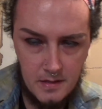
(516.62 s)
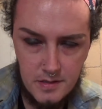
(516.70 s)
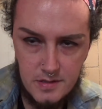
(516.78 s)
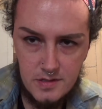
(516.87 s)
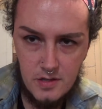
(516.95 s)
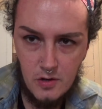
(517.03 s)

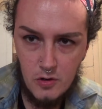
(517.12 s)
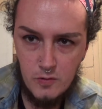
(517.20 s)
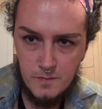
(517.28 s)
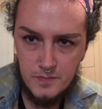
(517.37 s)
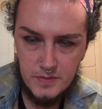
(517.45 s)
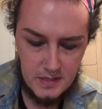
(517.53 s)

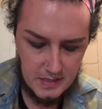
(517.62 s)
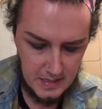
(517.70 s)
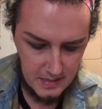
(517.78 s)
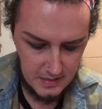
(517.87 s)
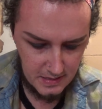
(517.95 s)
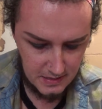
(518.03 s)
So
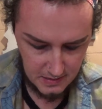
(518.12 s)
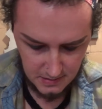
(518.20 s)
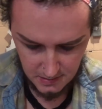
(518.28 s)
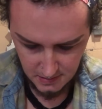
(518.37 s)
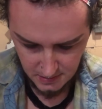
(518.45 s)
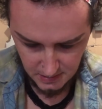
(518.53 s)
since it
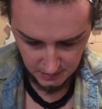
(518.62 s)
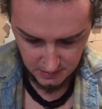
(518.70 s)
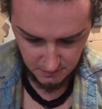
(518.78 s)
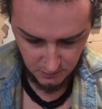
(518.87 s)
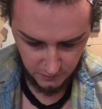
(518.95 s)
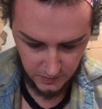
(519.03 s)

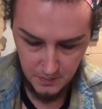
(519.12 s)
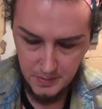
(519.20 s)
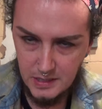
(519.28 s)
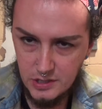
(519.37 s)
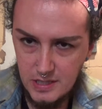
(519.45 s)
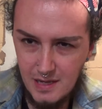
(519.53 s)
doesn't move the
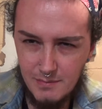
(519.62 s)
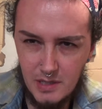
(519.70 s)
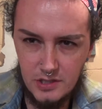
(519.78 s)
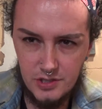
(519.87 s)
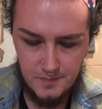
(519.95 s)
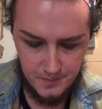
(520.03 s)
pitch that
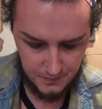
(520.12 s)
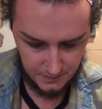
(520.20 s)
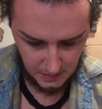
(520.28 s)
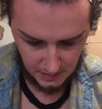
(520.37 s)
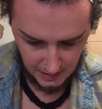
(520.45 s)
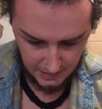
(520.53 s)
much,
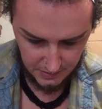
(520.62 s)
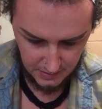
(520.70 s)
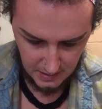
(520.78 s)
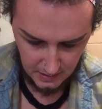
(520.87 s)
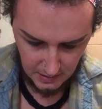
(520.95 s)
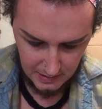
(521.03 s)
I
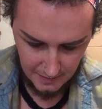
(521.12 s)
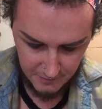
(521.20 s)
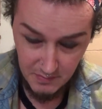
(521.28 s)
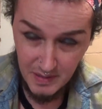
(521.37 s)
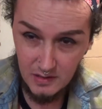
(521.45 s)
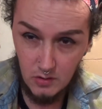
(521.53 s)
think I'd have
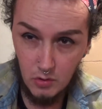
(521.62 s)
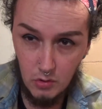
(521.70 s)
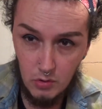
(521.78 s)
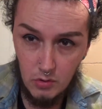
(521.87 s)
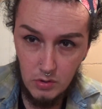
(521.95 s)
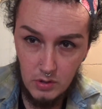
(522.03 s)
to make the
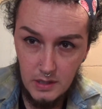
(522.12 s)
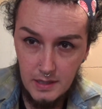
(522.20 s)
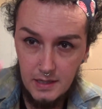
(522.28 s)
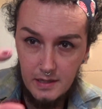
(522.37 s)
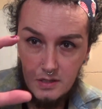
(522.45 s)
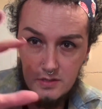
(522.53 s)
hole
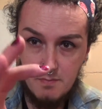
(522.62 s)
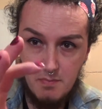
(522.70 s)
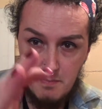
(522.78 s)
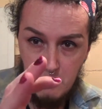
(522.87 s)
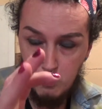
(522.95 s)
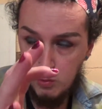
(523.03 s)

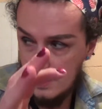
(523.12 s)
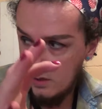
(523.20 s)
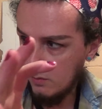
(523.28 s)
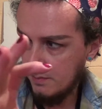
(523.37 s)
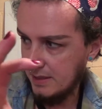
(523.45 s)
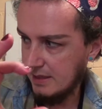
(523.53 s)

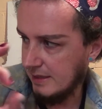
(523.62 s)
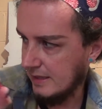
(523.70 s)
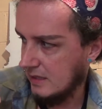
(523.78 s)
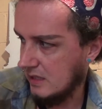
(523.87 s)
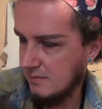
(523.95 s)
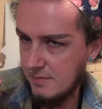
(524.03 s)
real big
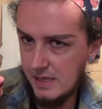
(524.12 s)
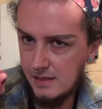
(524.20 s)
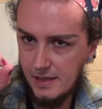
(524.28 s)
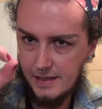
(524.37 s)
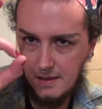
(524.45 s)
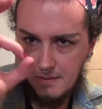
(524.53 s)
and then make like